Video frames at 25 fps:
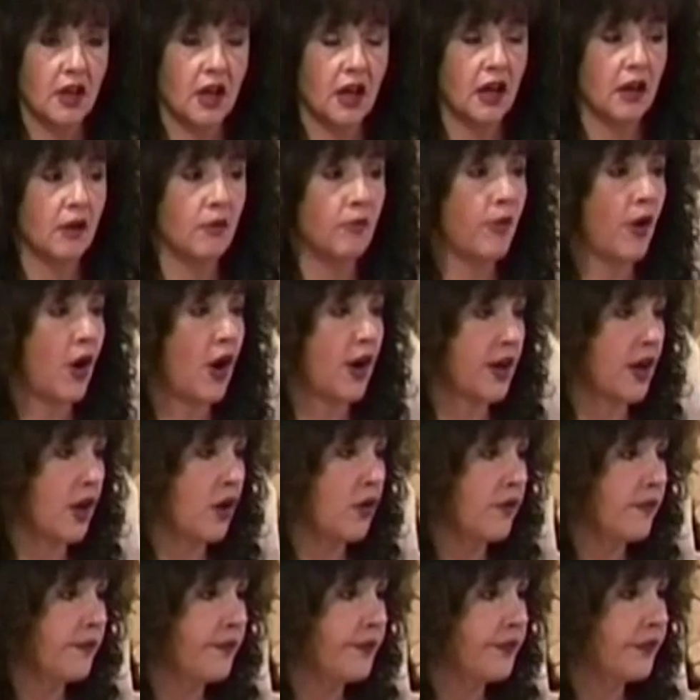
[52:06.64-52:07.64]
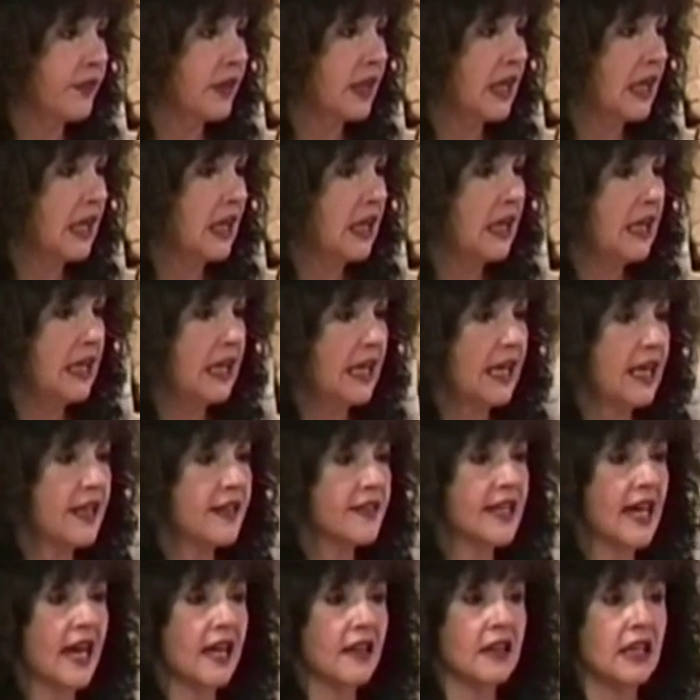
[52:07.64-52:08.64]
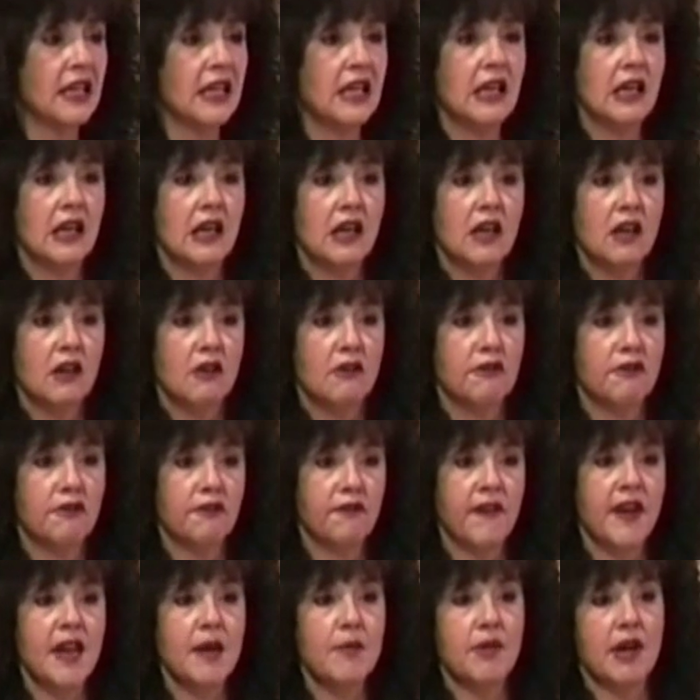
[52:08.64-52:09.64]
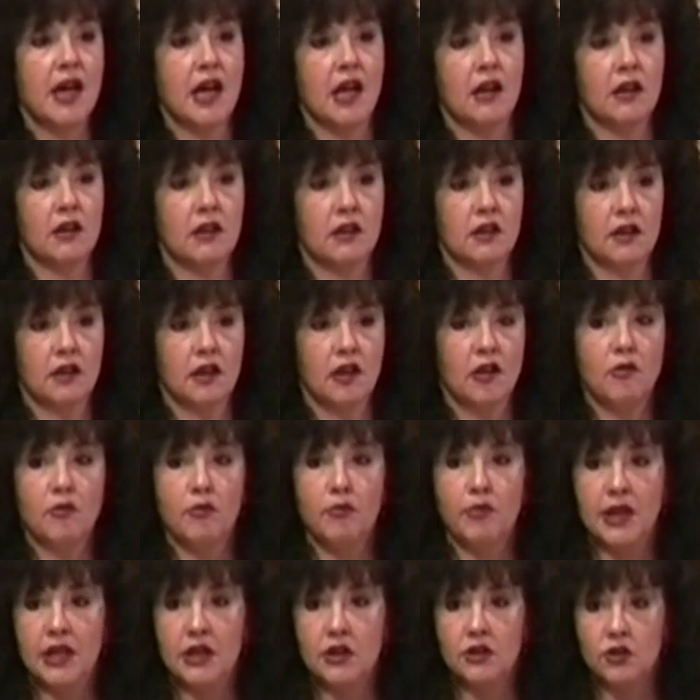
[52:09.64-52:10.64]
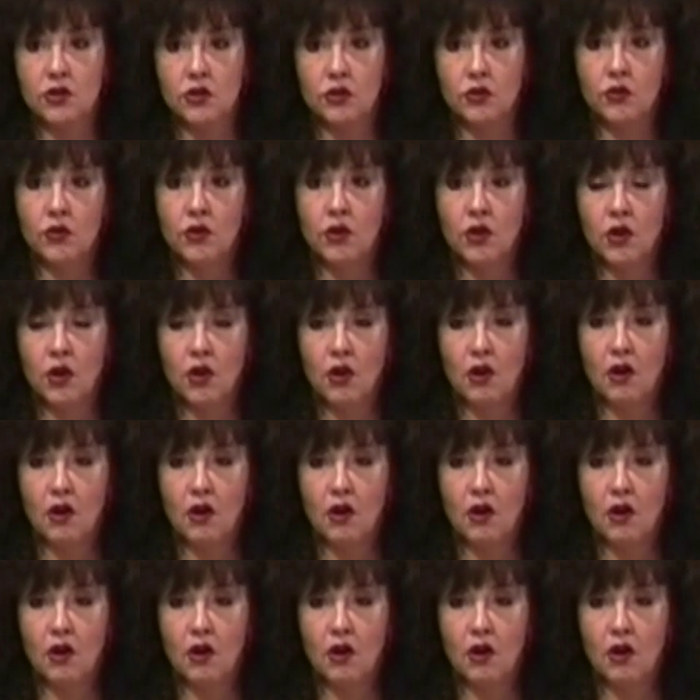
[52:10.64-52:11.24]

the Bardo is that the female Bindu,